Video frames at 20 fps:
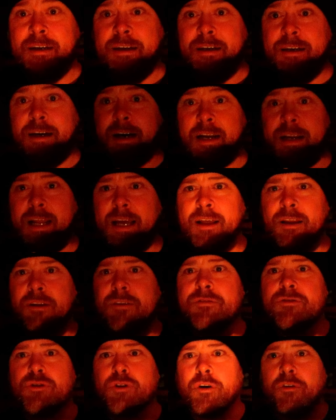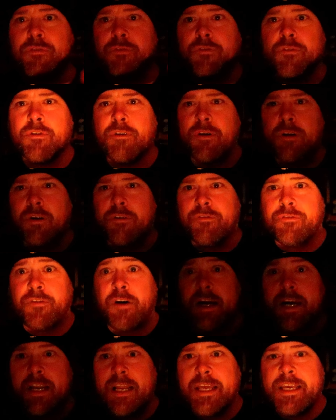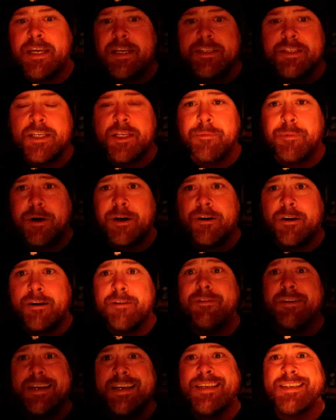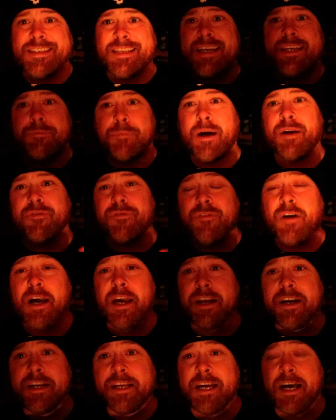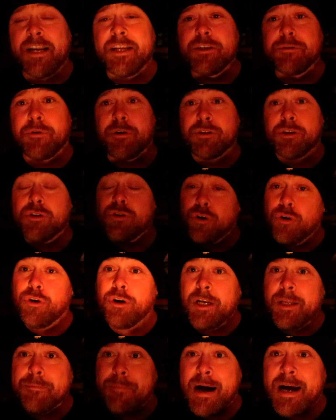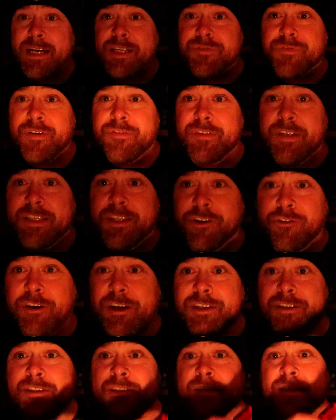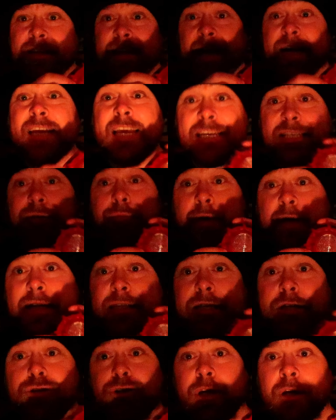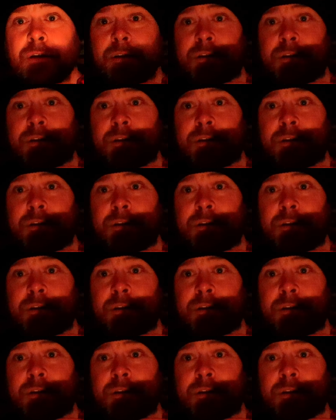And that sort of firelight you can see in the background is my fire in the garage, because it's currently minus 15 degrees. And yes, I'm wearing a t-shirt.